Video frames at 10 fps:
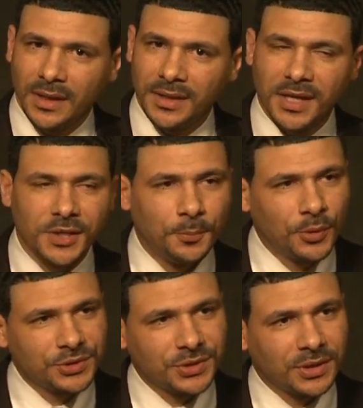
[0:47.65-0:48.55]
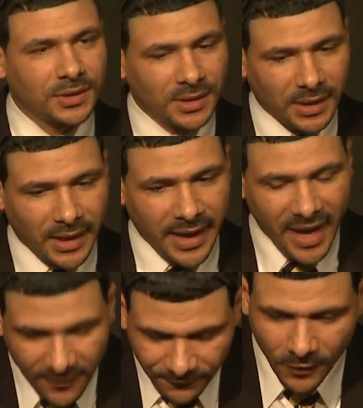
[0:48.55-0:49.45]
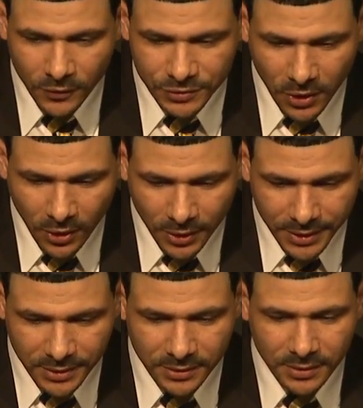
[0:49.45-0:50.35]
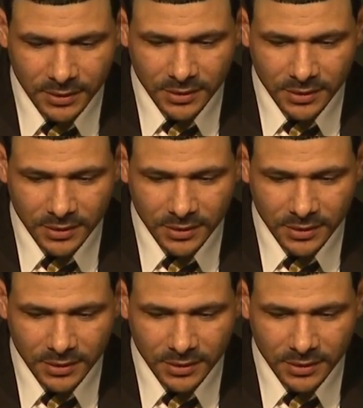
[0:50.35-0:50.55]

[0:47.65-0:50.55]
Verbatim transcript: and then you put your headphones on and